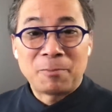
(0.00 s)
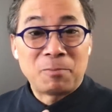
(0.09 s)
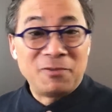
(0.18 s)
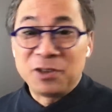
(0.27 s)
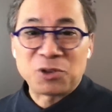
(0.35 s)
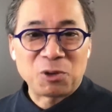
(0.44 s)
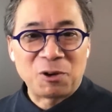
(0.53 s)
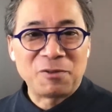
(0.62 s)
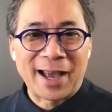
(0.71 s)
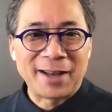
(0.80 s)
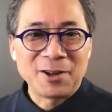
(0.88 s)
visceral
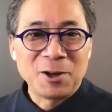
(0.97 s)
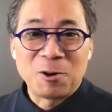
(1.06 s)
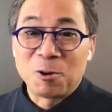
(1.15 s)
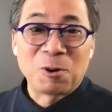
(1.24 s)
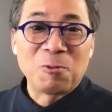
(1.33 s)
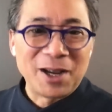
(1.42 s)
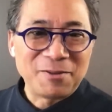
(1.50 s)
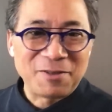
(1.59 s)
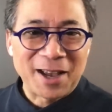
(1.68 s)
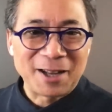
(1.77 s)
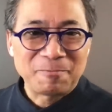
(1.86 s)
fat or white fat.